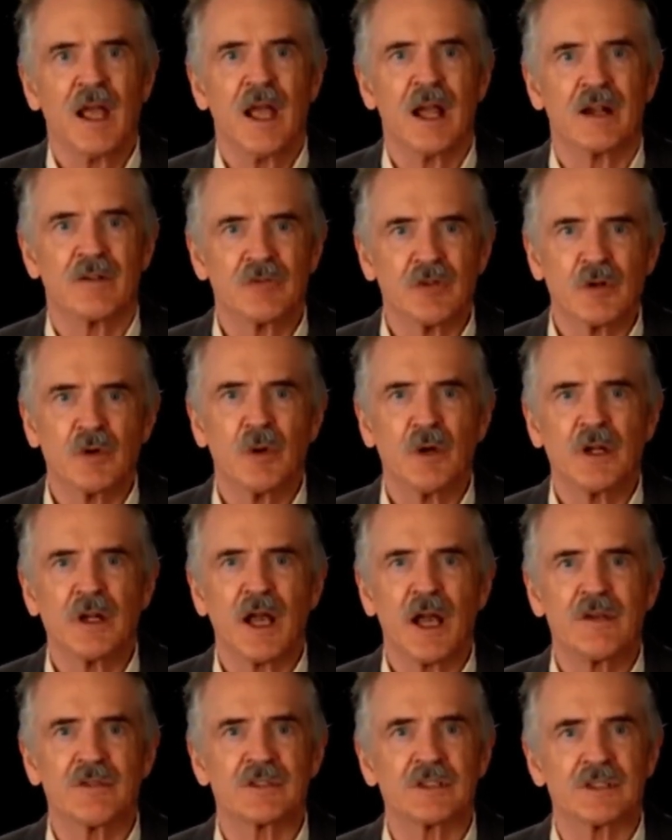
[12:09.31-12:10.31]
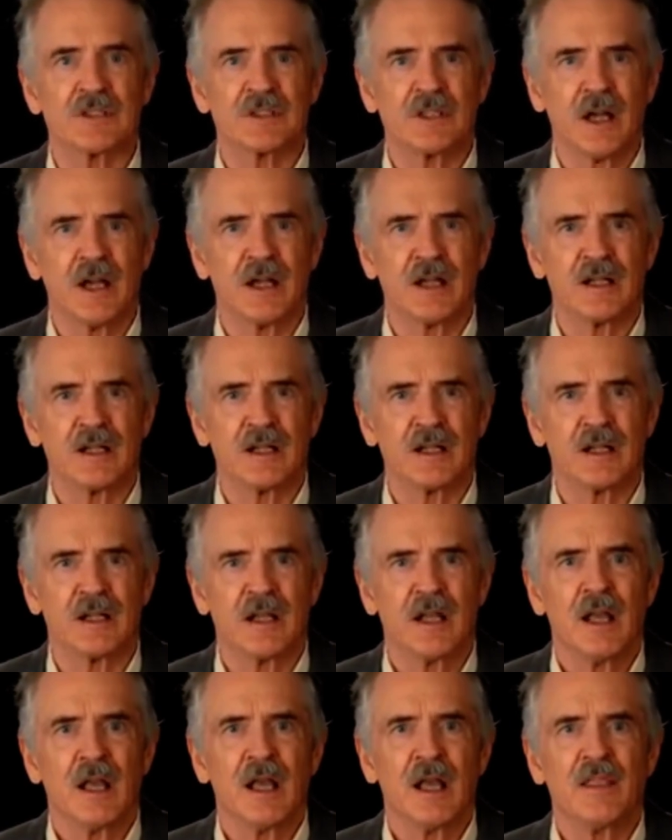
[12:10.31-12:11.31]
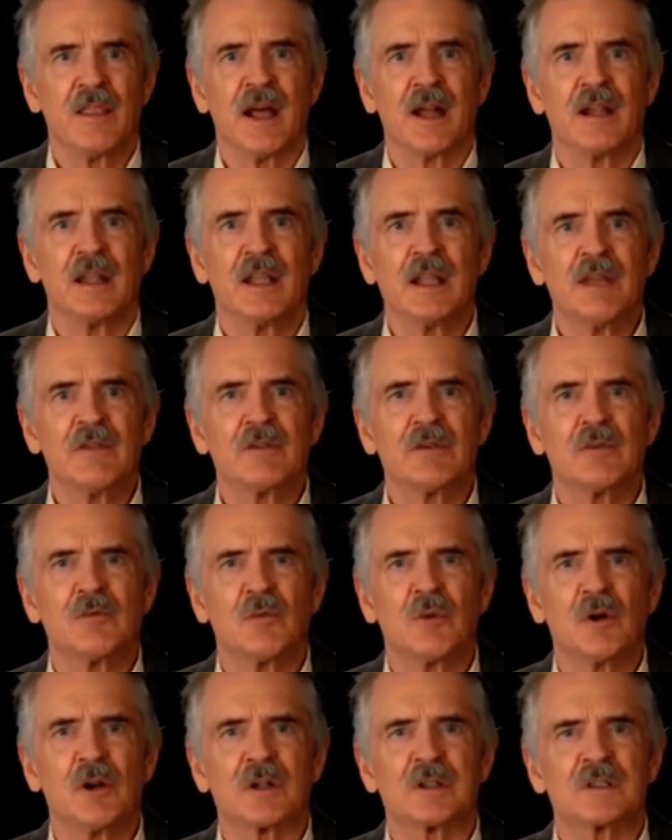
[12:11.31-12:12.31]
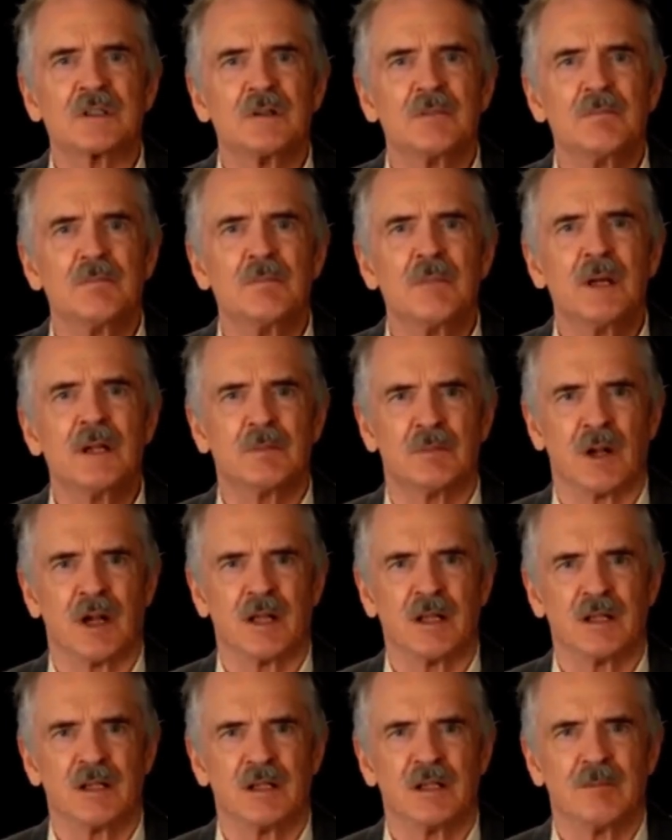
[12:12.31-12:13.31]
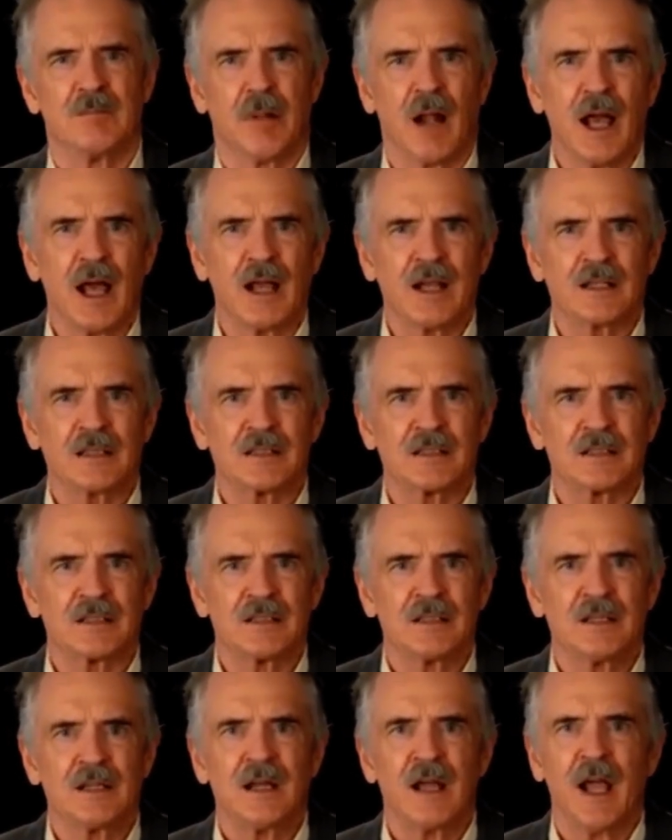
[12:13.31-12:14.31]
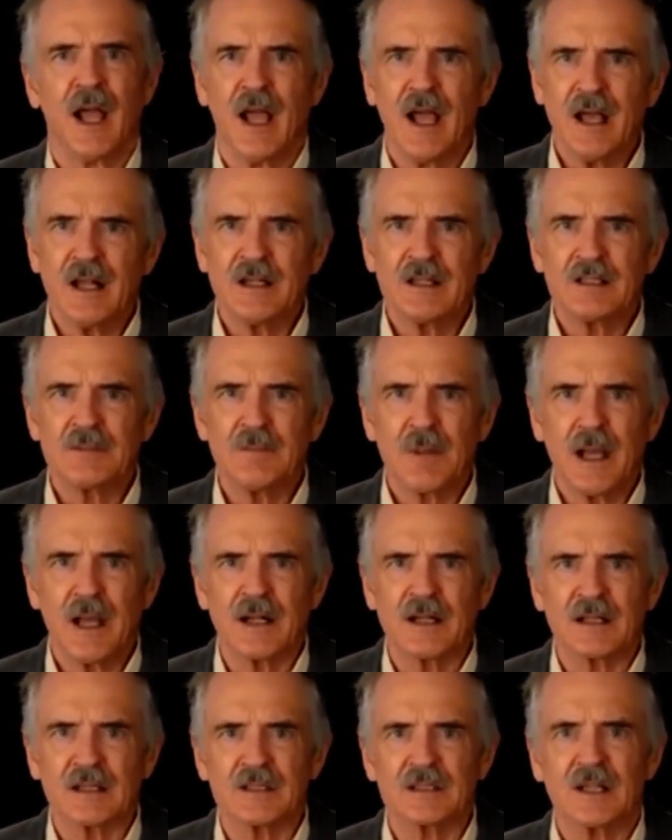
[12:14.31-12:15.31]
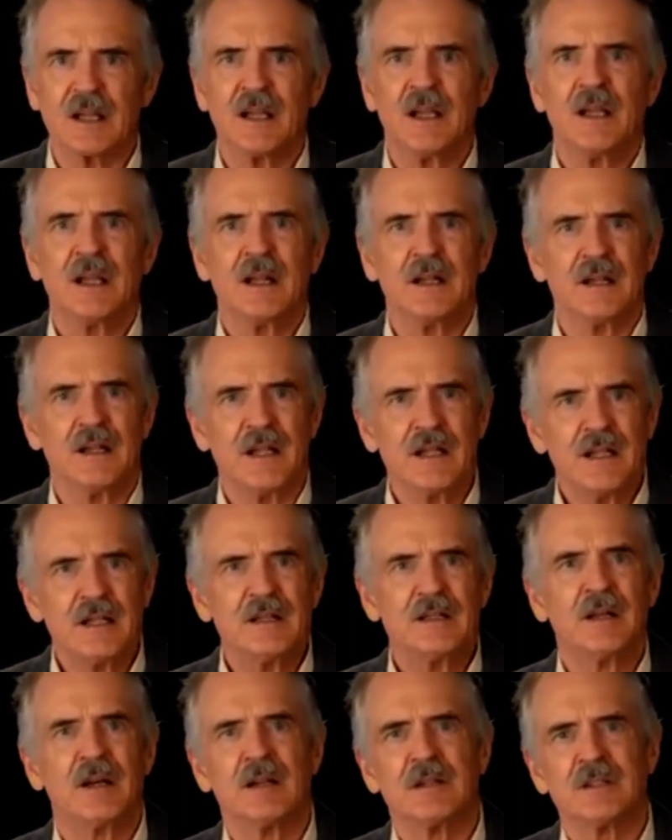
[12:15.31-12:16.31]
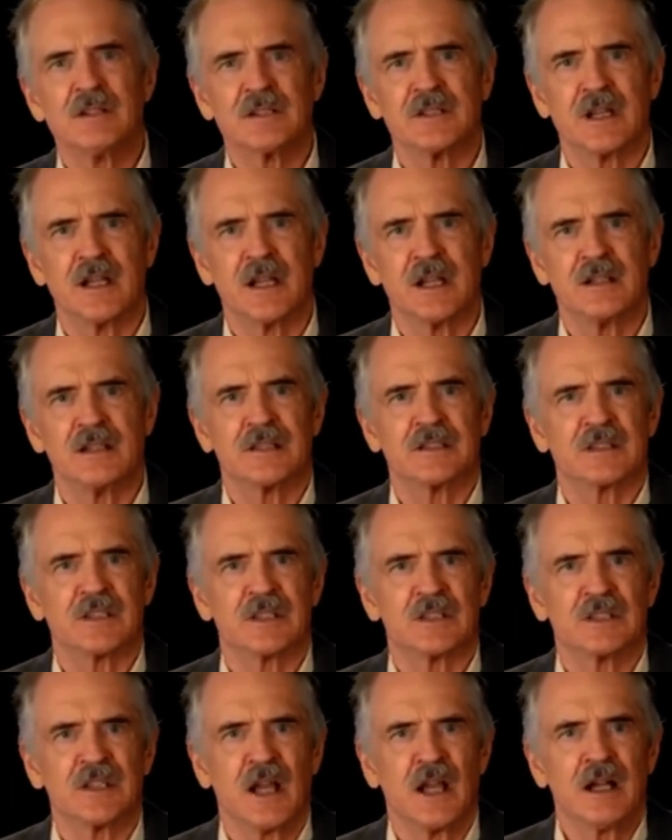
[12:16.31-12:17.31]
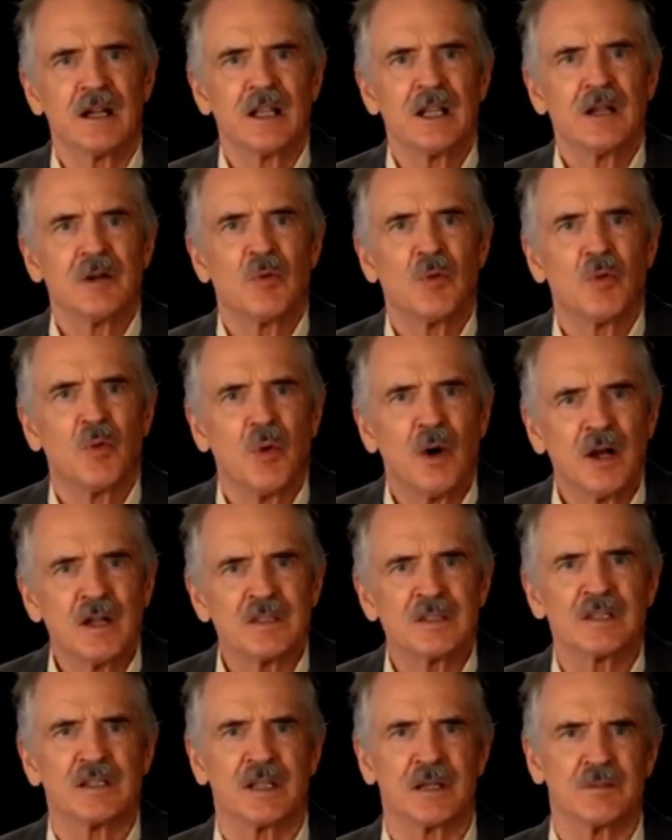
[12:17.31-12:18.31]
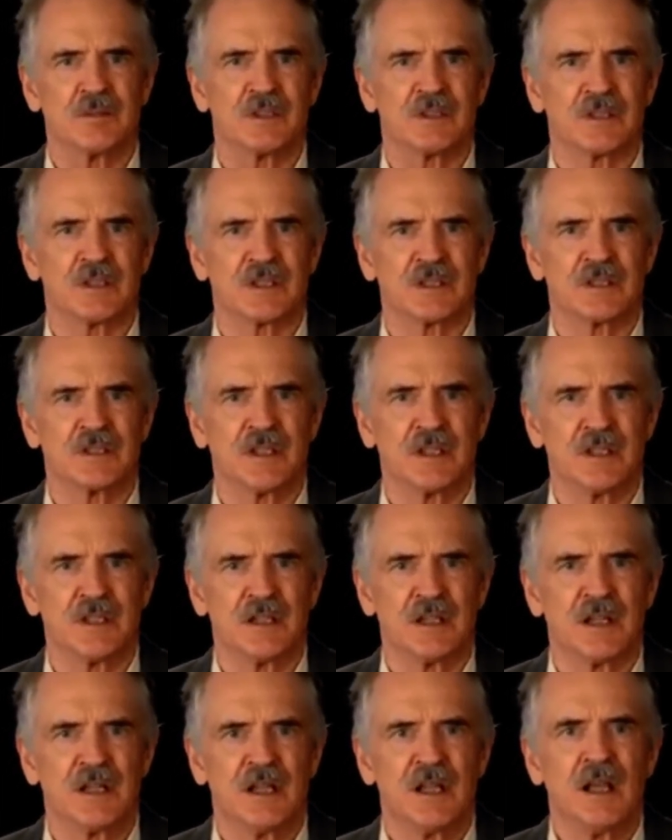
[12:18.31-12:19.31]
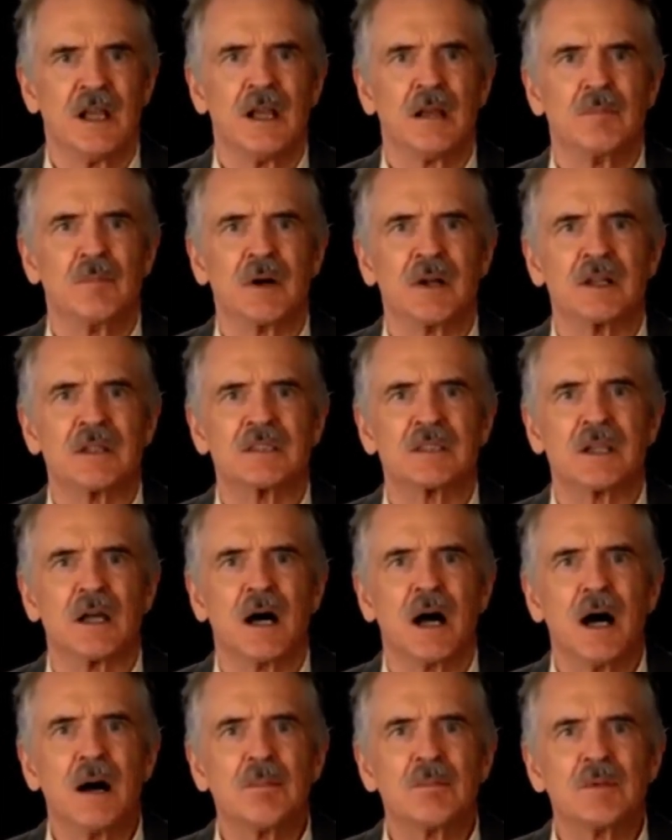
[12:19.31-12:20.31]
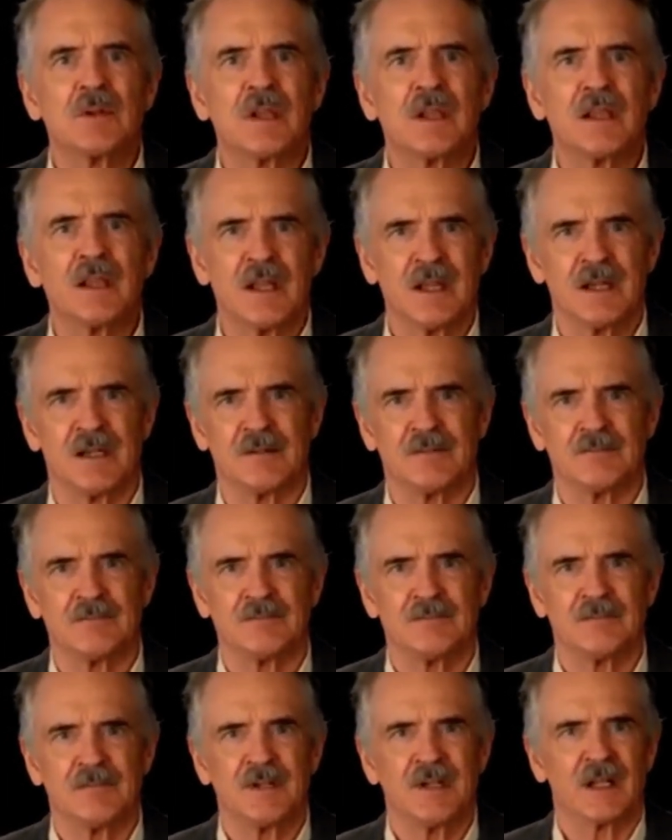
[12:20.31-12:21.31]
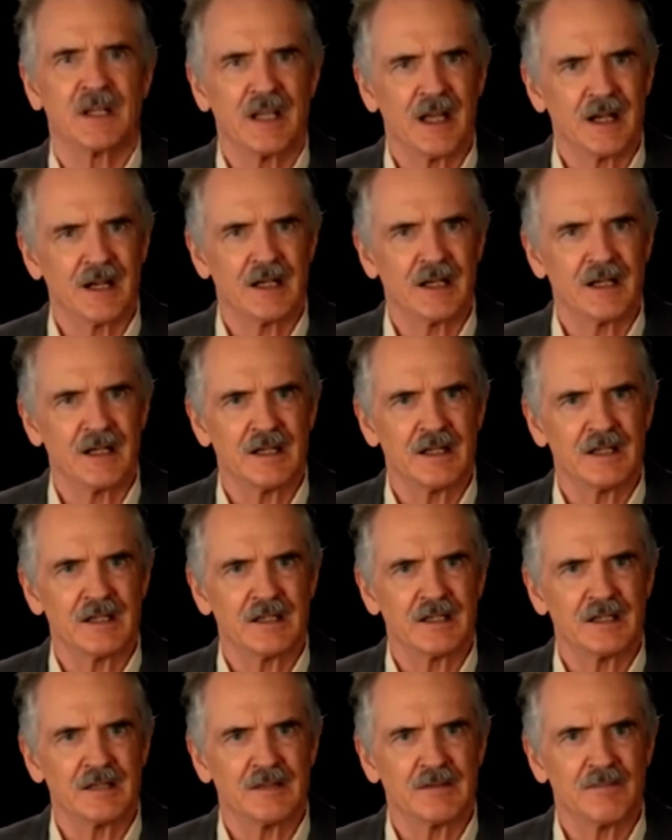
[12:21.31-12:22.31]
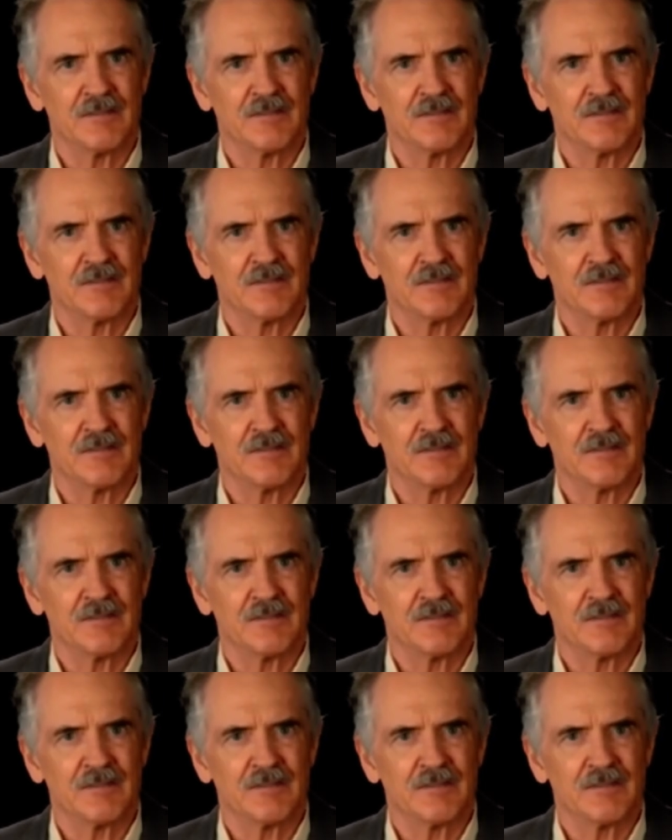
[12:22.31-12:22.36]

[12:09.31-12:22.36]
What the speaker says: And if we're going to have a society that even works minimally, blacks and Hispanics need to understand that society wants them to succeed, but it's up to them to get ahead.